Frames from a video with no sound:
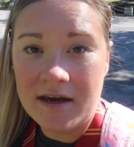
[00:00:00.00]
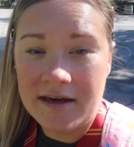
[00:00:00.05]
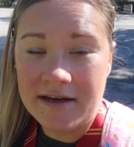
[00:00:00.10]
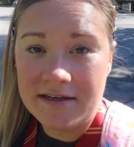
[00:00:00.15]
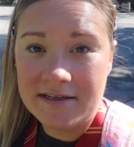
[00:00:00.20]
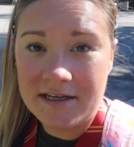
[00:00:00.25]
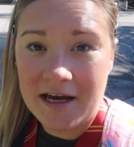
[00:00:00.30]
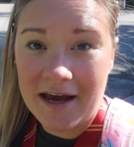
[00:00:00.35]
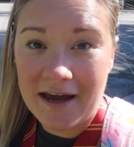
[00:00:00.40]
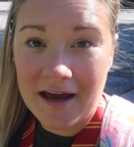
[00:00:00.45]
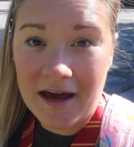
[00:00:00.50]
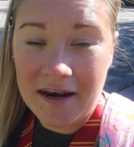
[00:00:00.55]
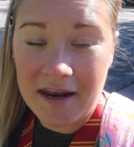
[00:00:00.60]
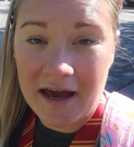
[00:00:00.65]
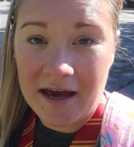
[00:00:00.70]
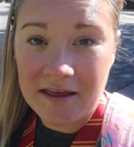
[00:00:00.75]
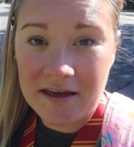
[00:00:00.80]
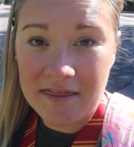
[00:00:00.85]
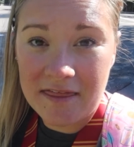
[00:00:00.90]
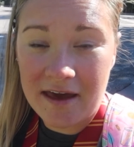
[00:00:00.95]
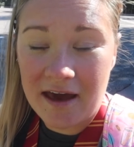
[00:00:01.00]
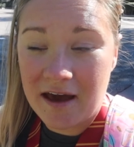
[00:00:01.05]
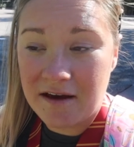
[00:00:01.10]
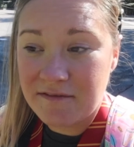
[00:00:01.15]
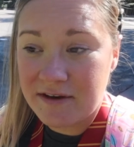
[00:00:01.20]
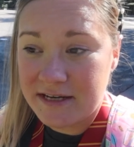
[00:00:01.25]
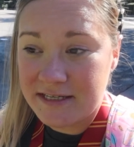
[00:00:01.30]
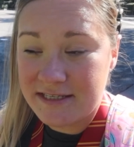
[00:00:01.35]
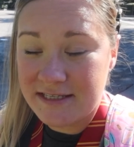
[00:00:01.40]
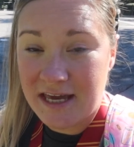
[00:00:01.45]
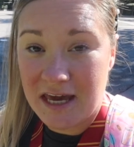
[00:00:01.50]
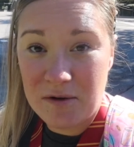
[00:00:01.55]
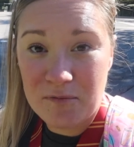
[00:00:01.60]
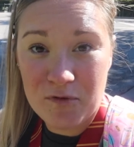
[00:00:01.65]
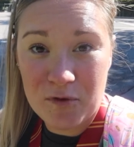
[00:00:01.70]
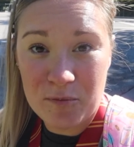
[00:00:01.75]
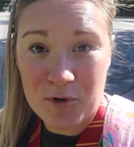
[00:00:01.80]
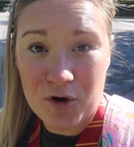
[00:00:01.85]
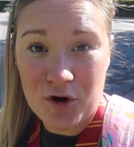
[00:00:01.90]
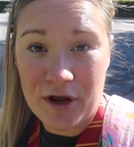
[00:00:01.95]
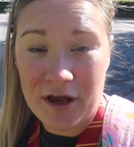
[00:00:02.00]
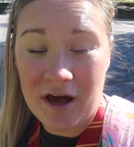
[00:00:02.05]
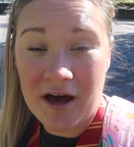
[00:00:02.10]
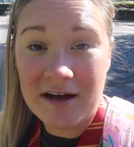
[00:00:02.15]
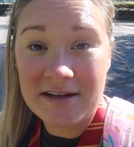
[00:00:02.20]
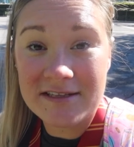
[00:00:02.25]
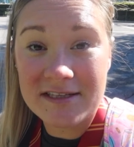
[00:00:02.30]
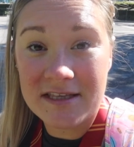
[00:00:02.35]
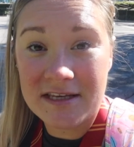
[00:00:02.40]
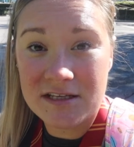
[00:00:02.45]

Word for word: In Diagon Alley, they have Escape from Gringotts.